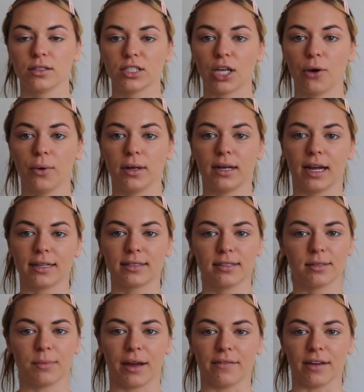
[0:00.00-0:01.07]
So next
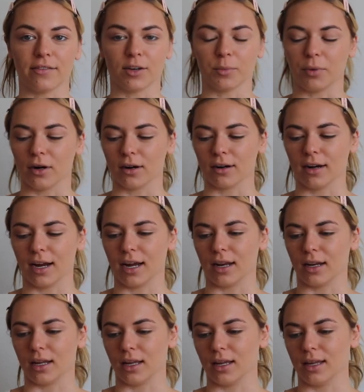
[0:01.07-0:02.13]
is my favorite part, and
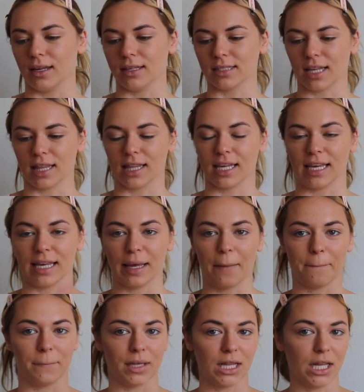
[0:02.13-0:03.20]
it is the
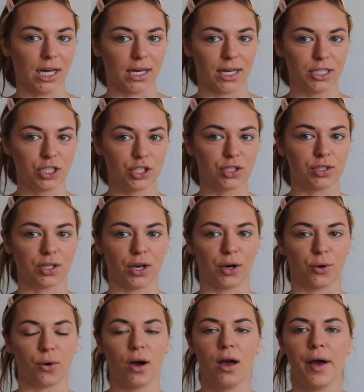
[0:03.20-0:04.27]
blush.
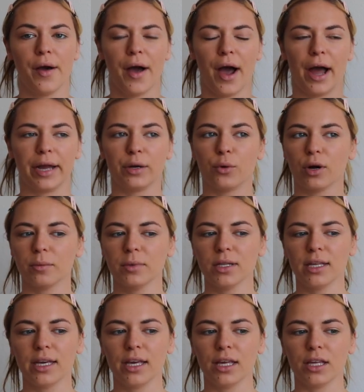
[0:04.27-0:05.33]
So I
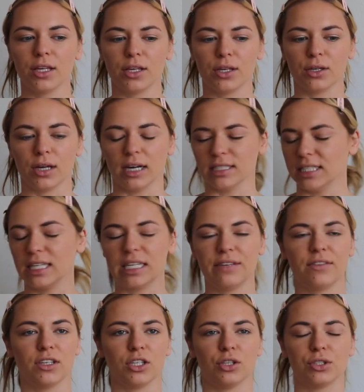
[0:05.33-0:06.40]
normally u didn't
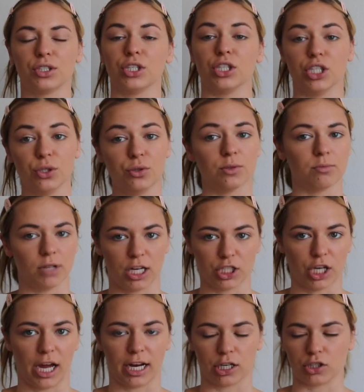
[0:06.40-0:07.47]
even used to use blush,
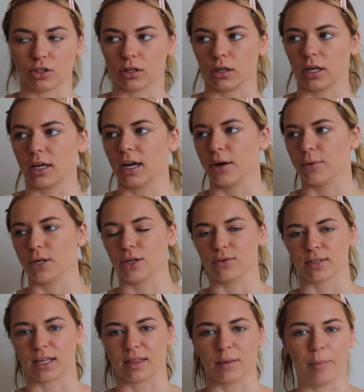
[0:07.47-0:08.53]
actually. I would
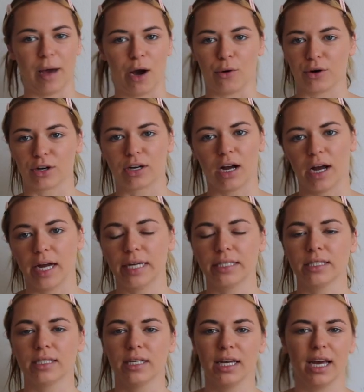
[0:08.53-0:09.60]
use like the powder
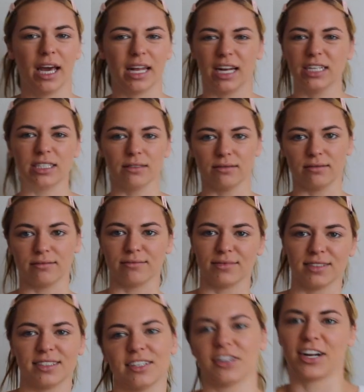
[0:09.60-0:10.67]
kind. And I,
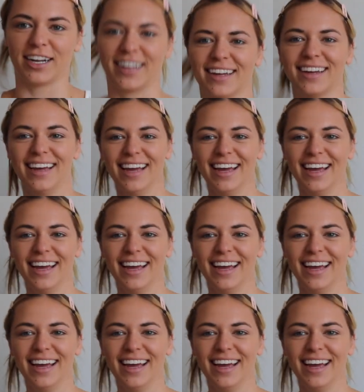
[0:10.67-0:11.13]
sorry.